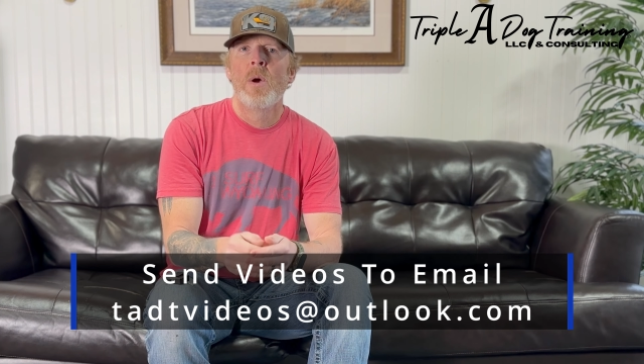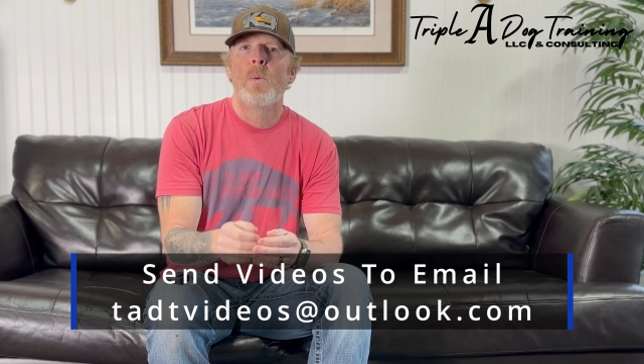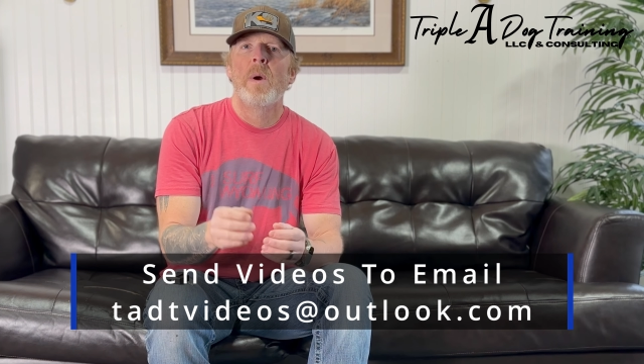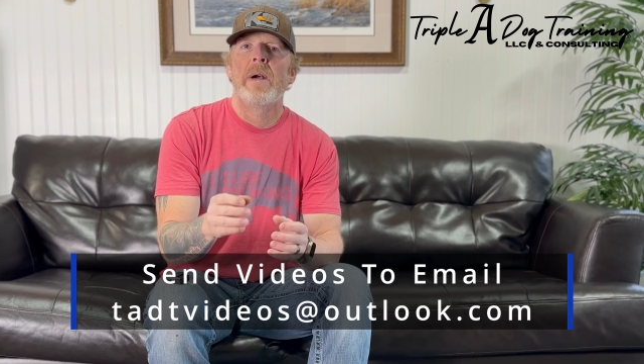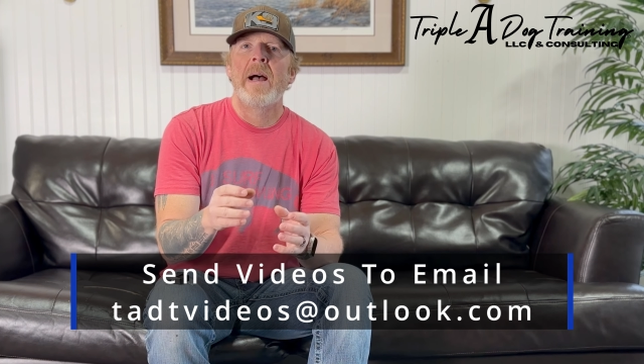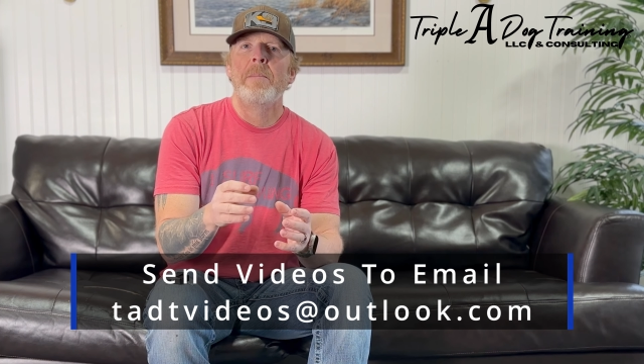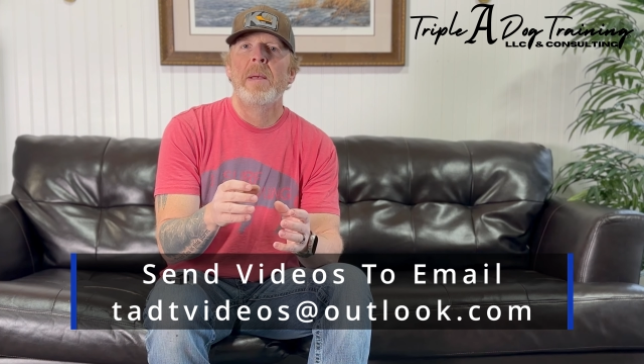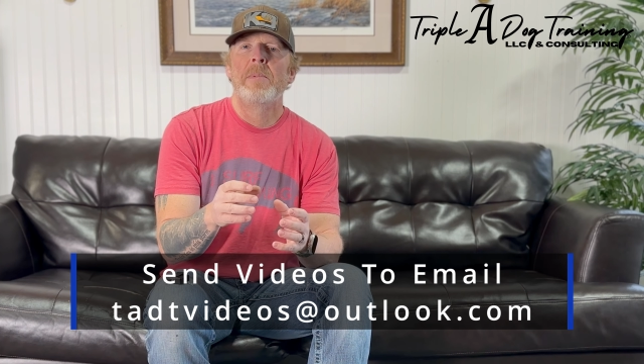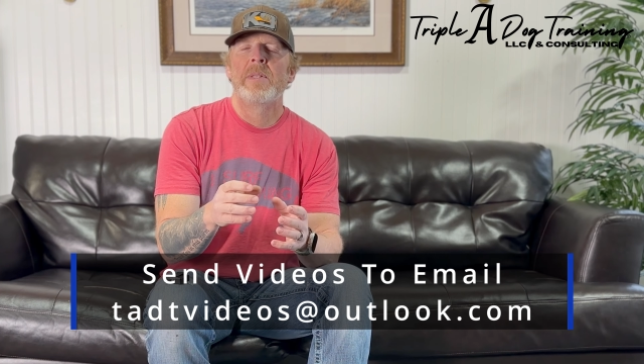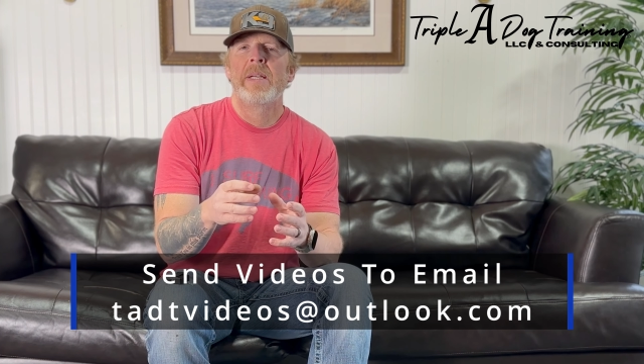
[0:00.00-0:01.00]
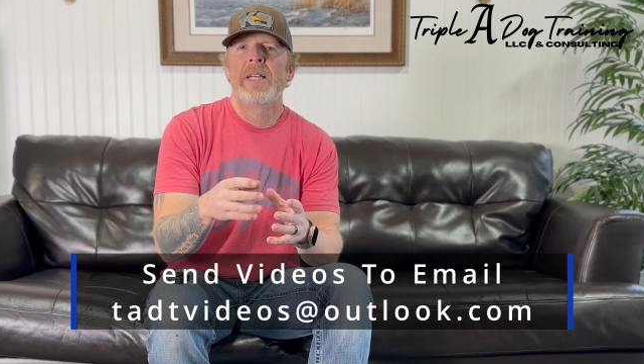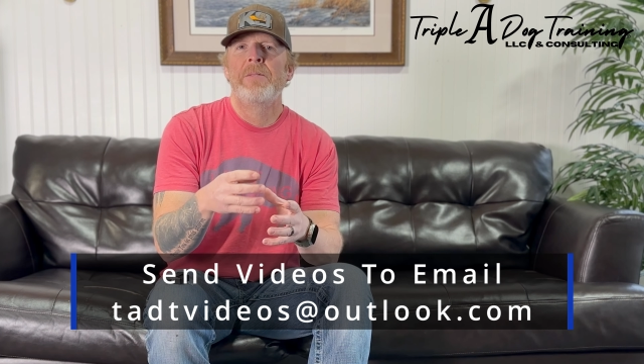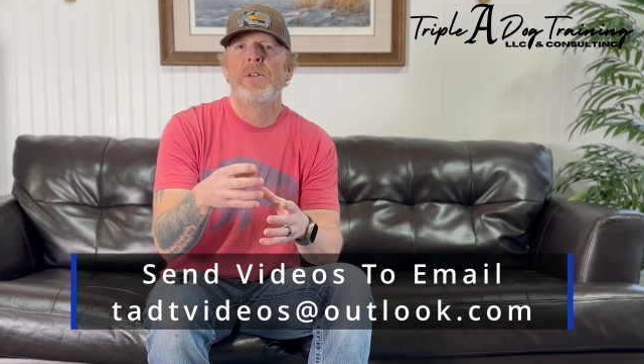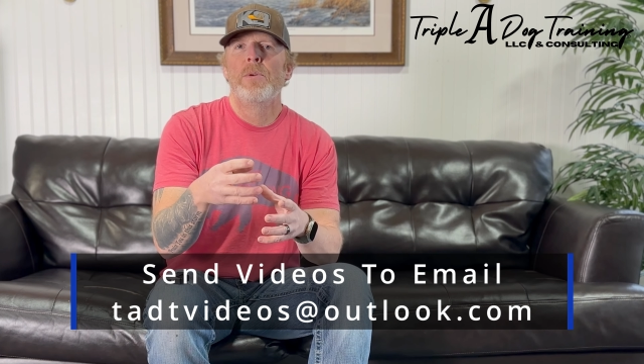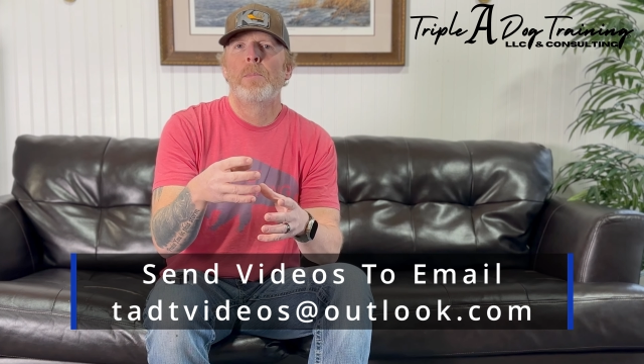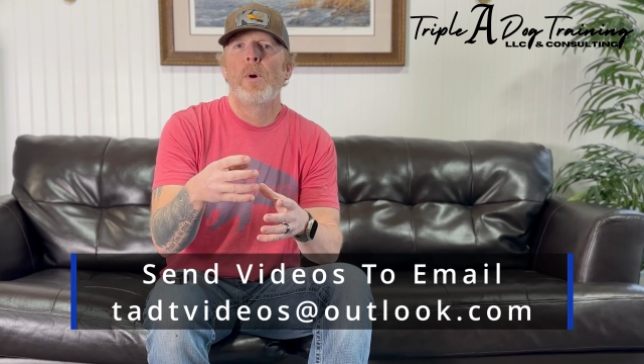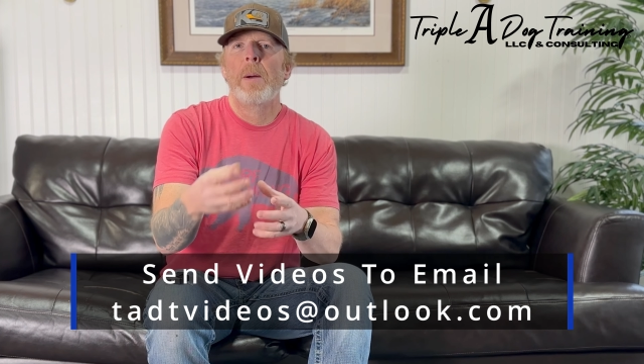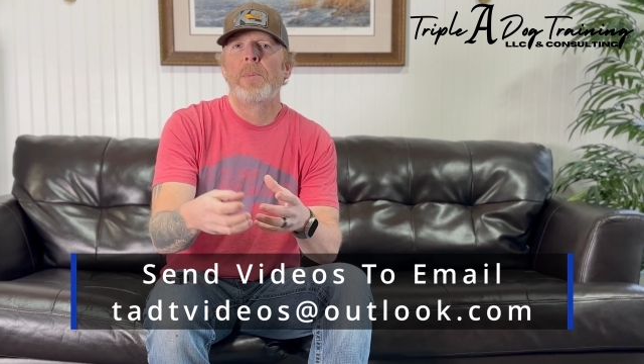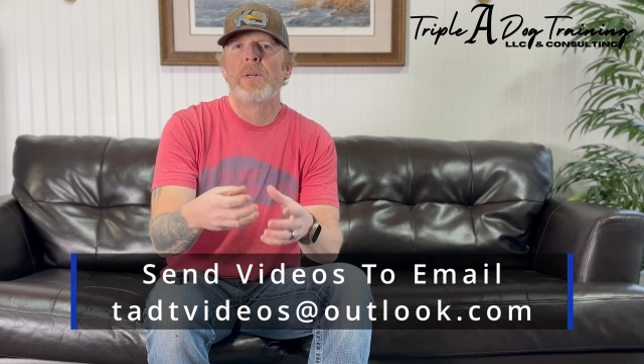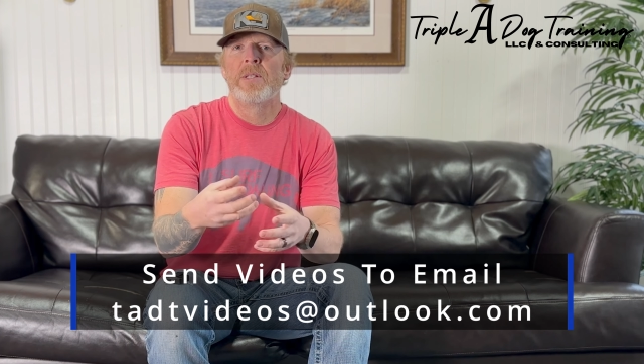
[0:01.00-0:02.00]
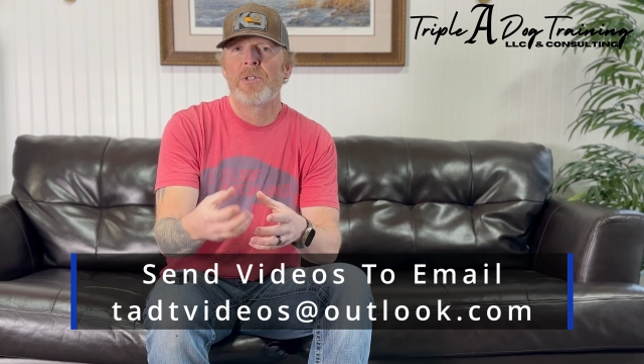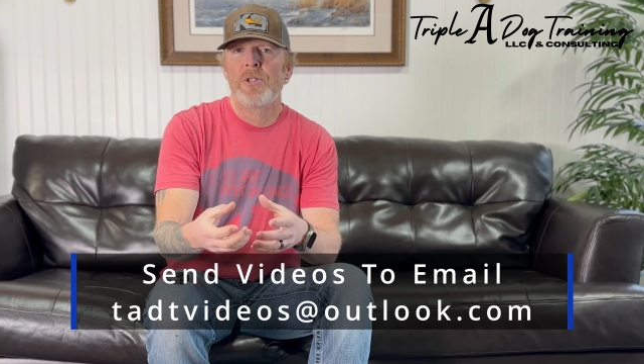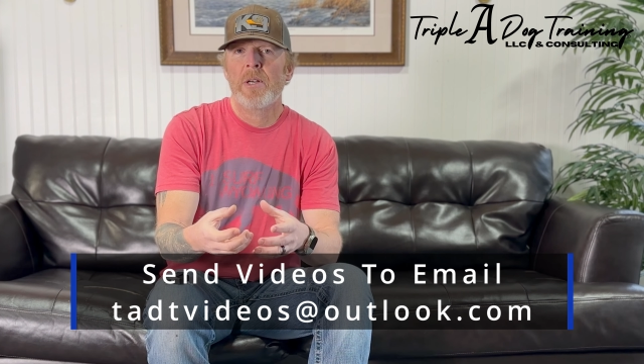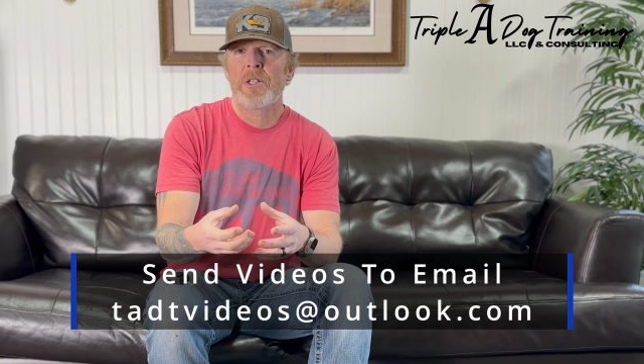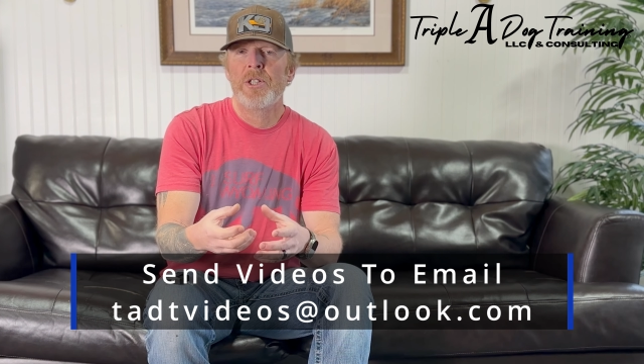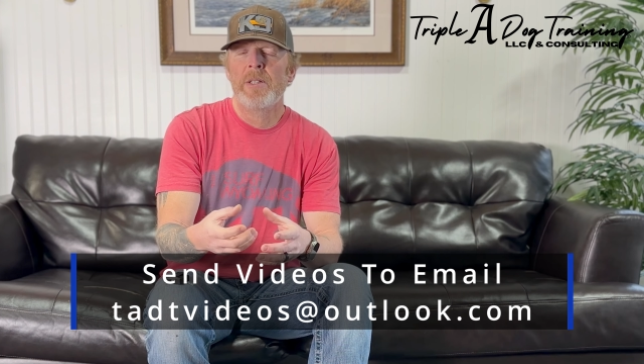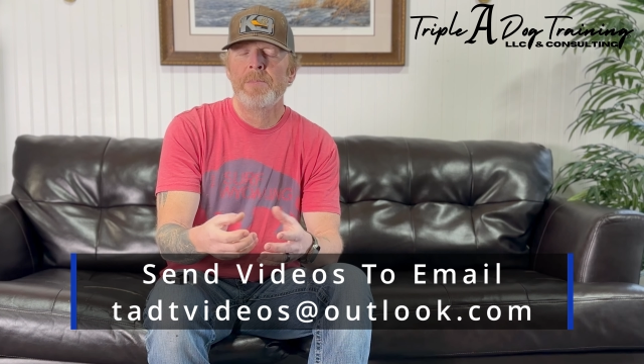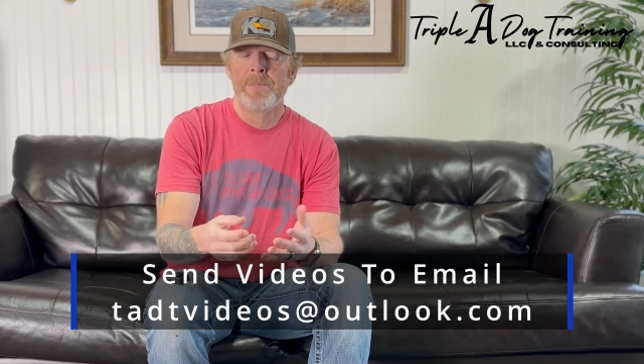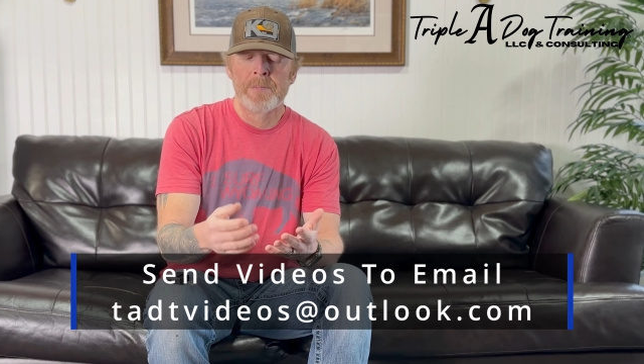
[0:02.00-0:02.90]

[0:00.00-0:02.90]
where I'm able to give you proper instruction